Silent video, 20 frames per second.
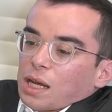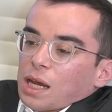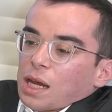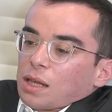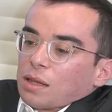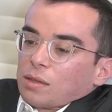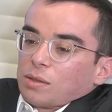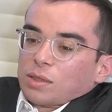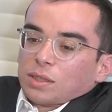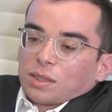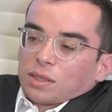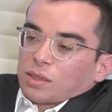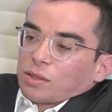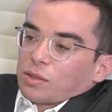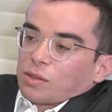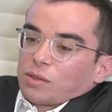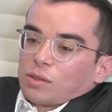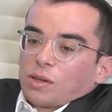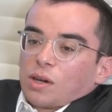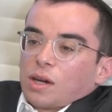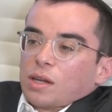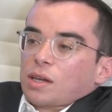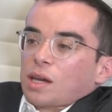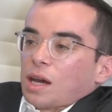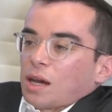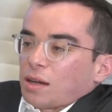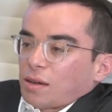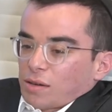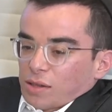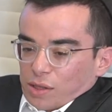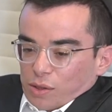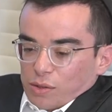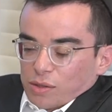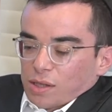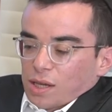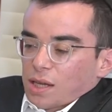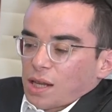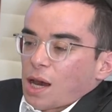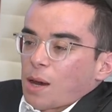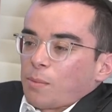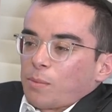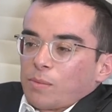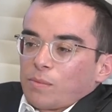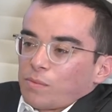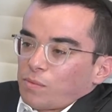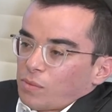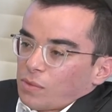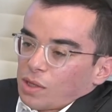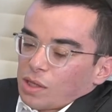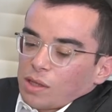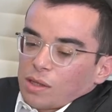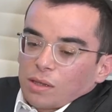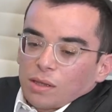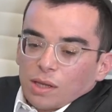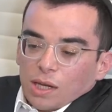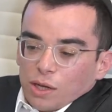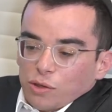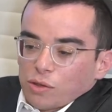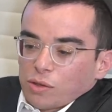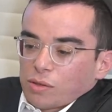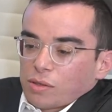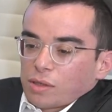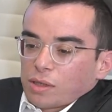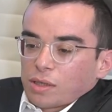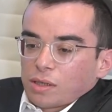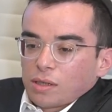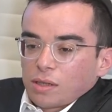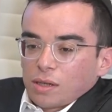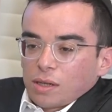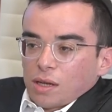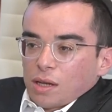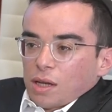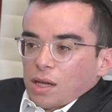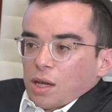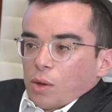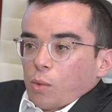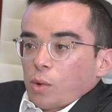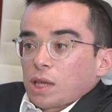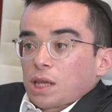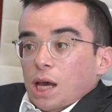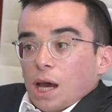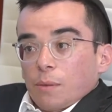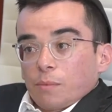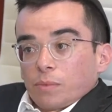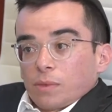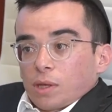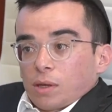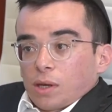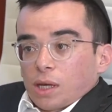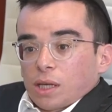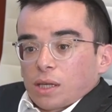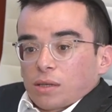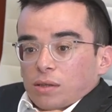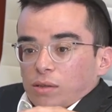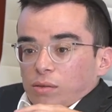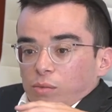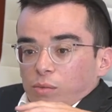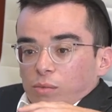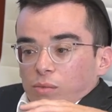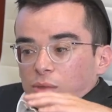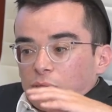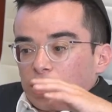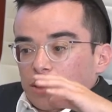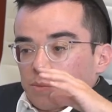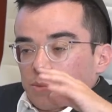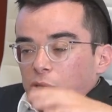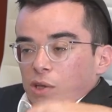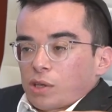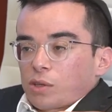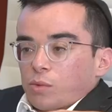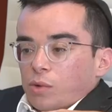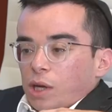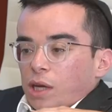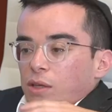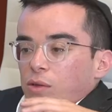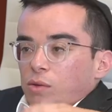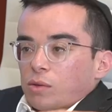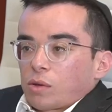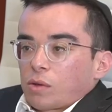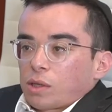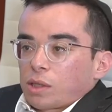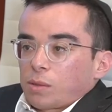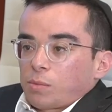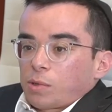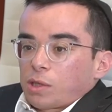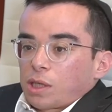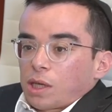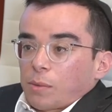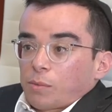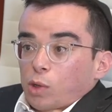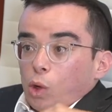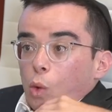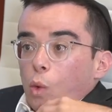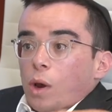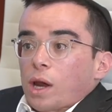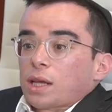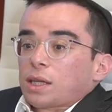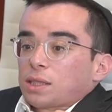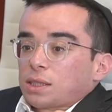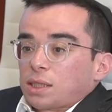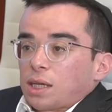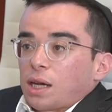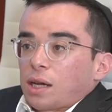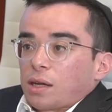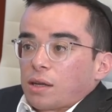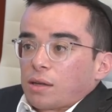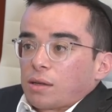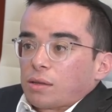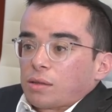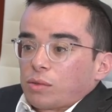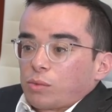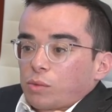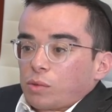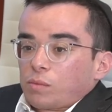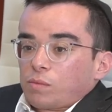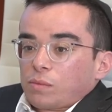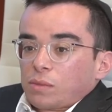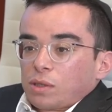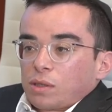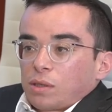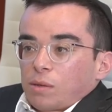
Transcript: And listen, like you said, I'm naturally, when I'm in a place where I don't know anybody, I'm the quietest guy in the room.